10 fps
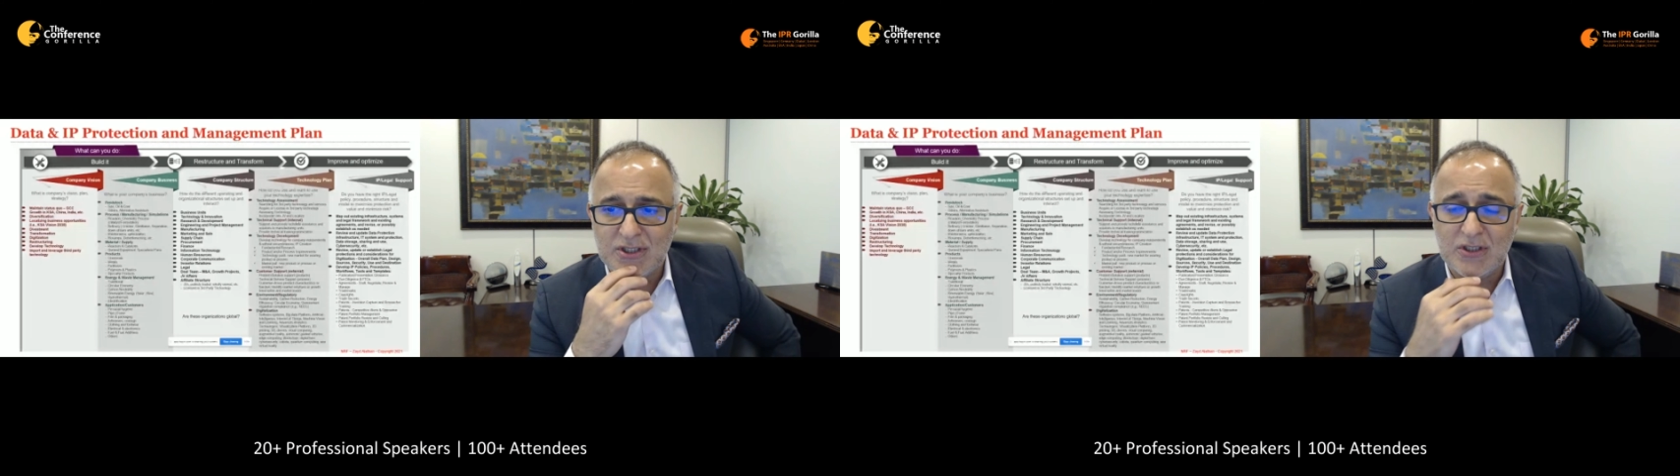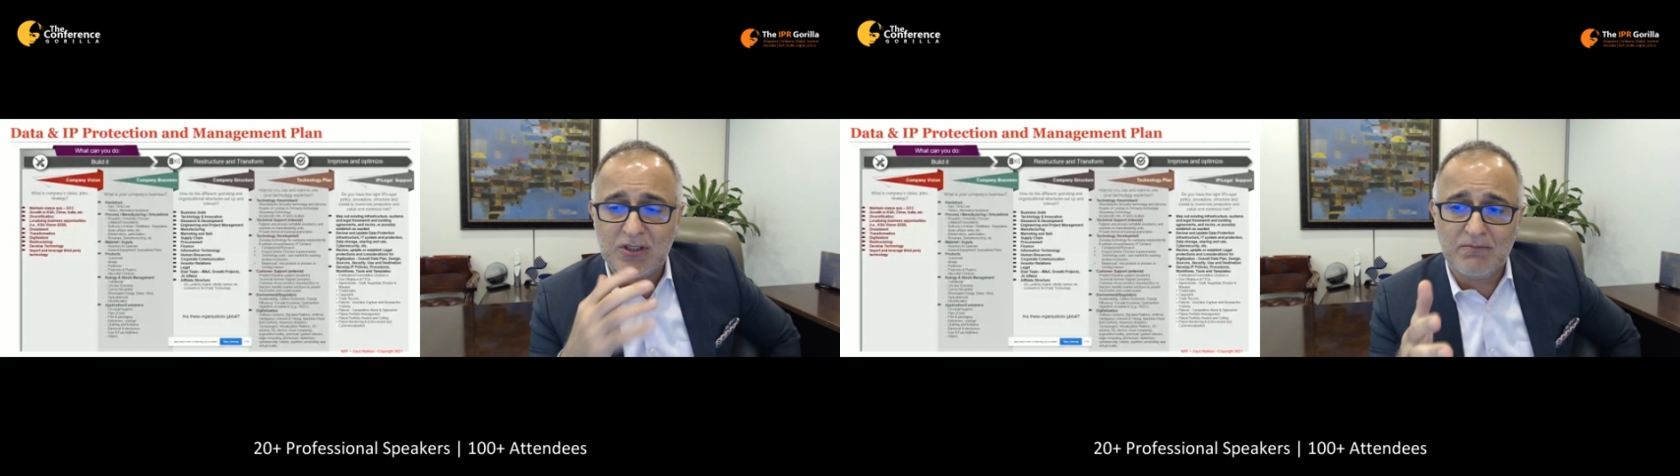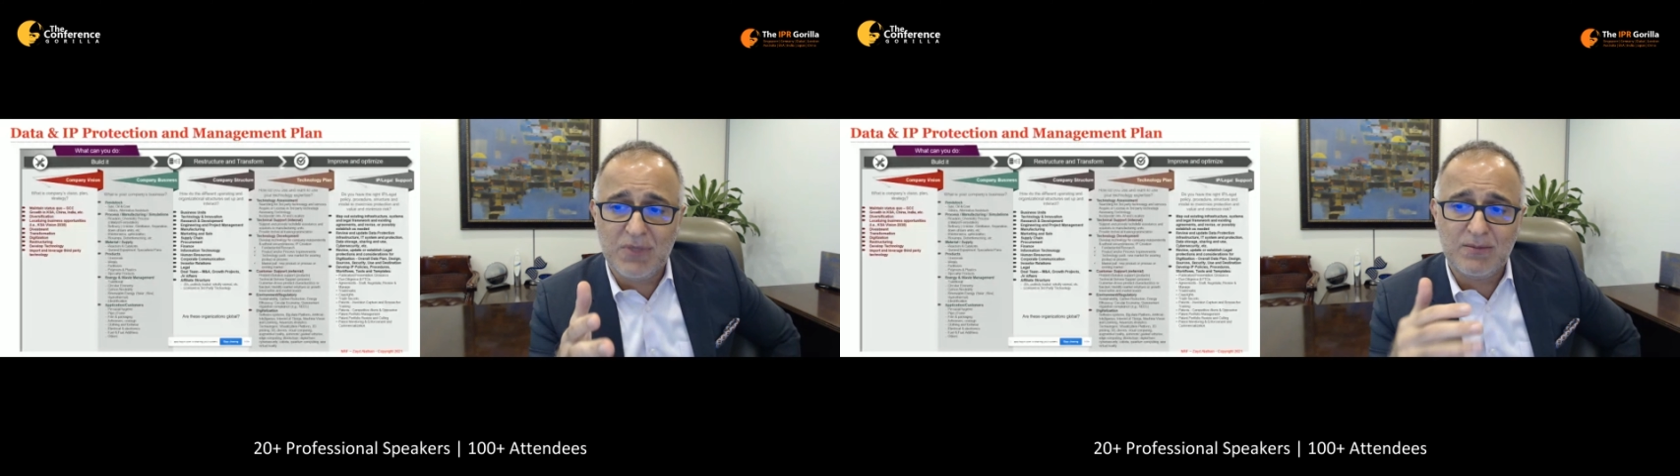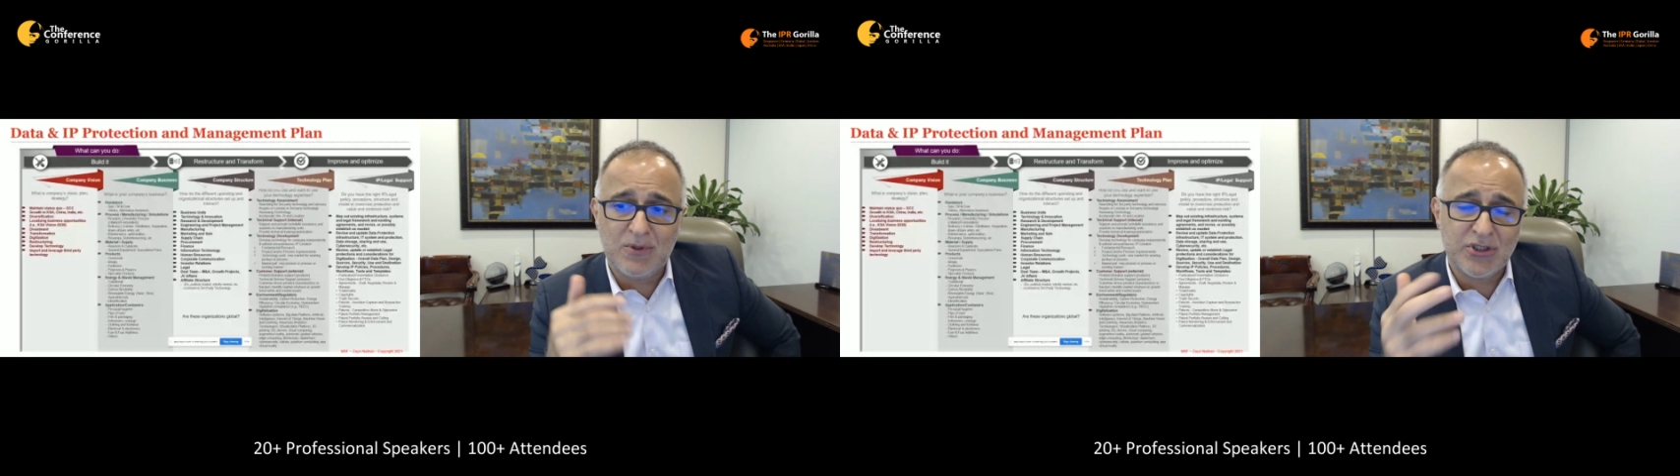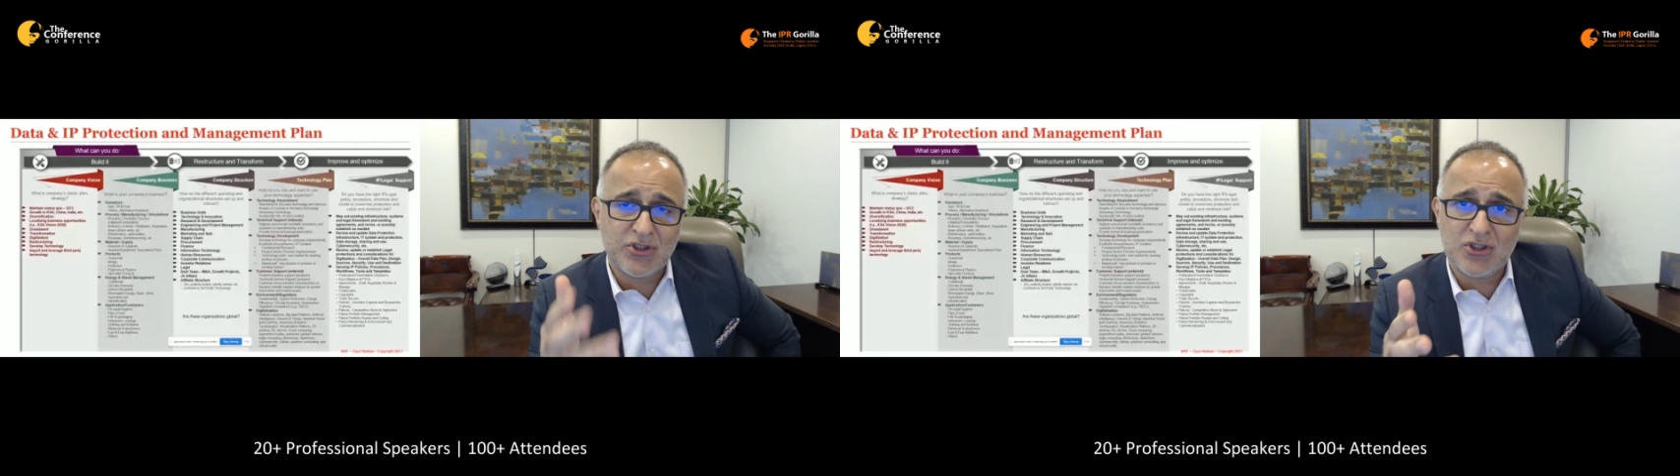and you can
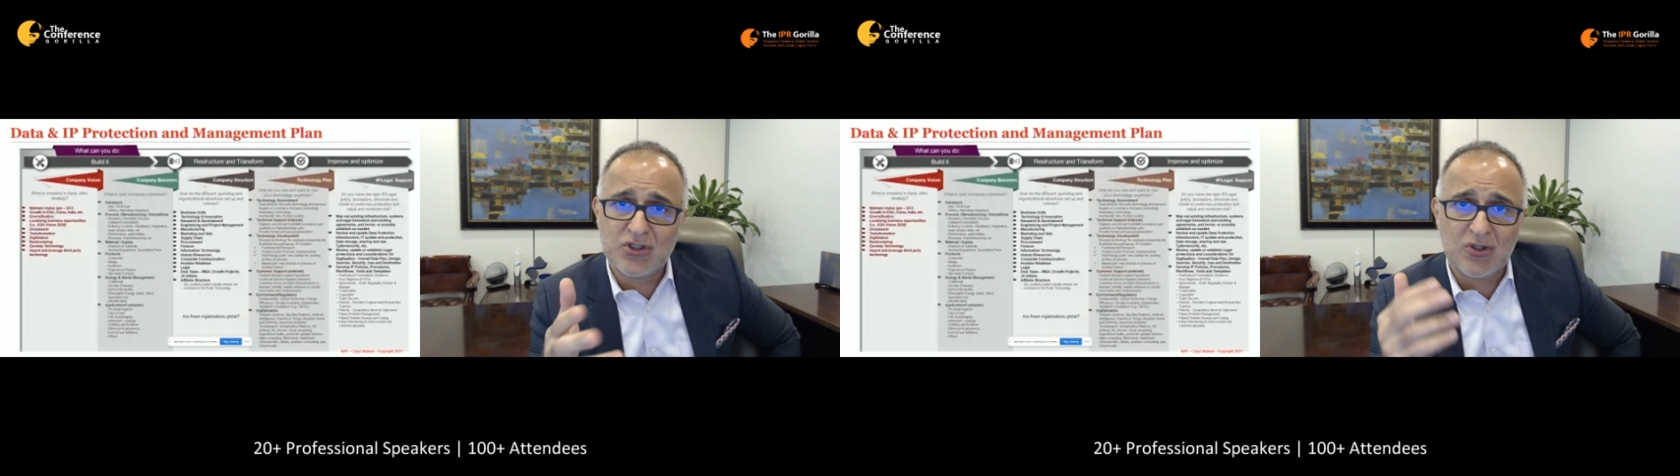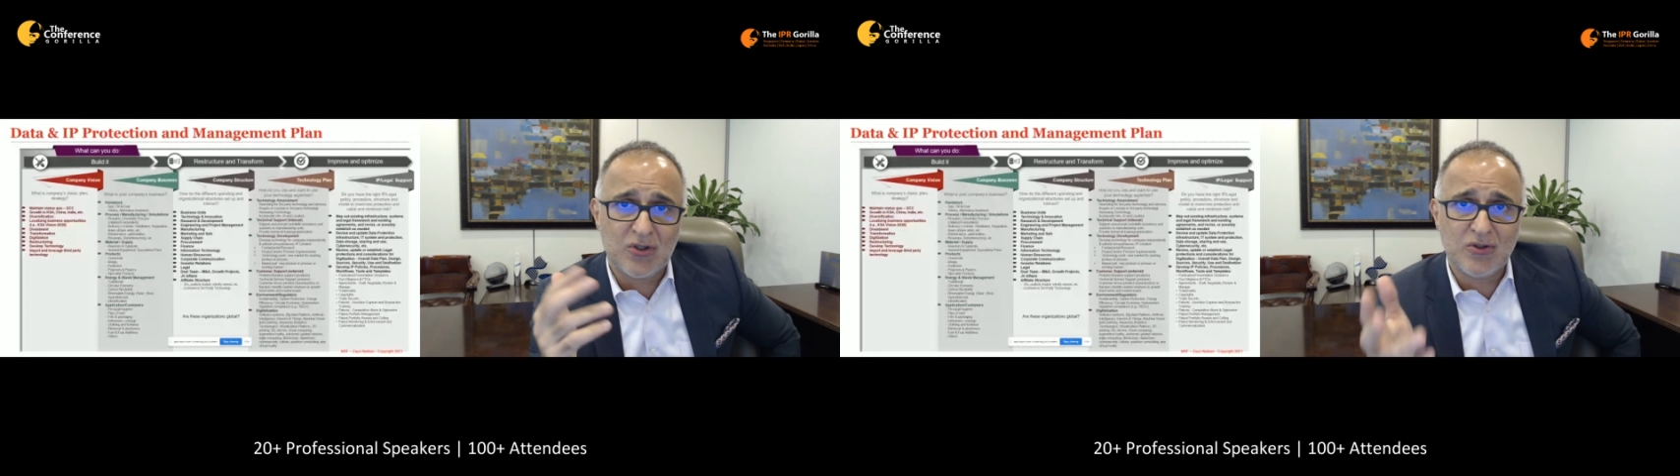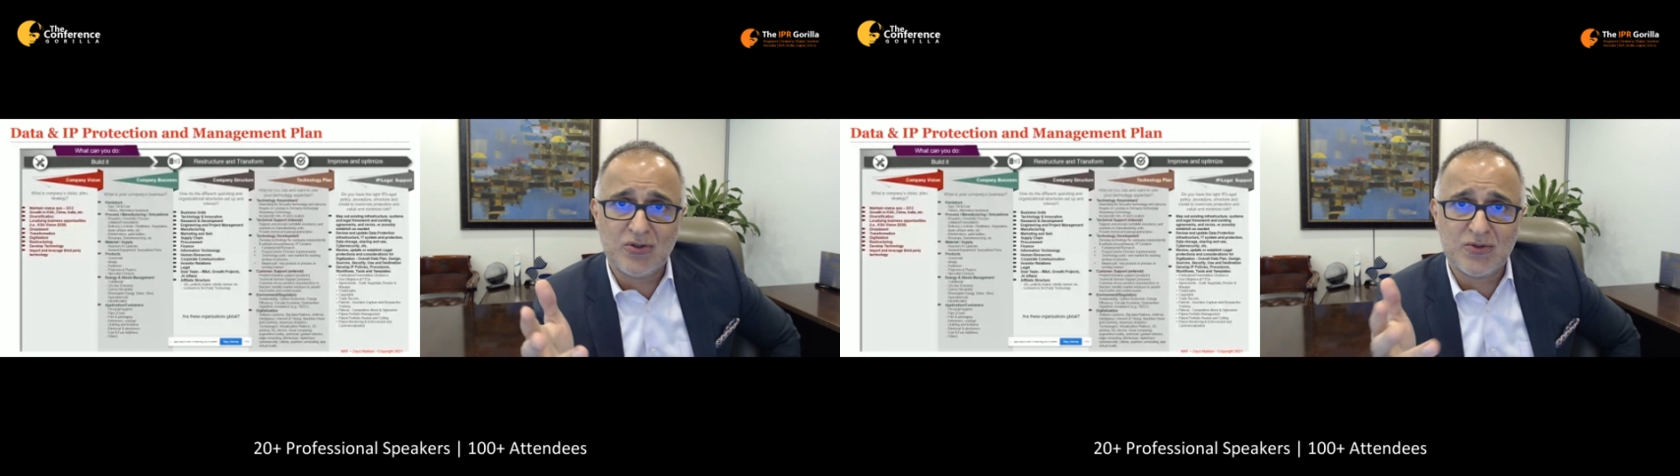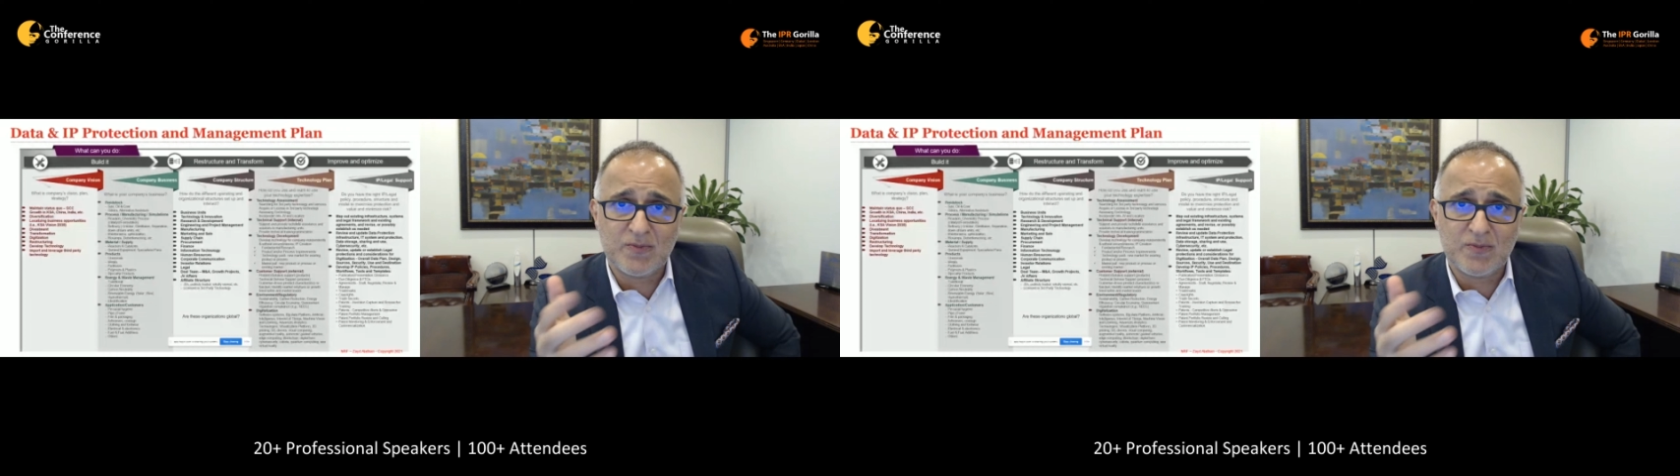publish, disclose,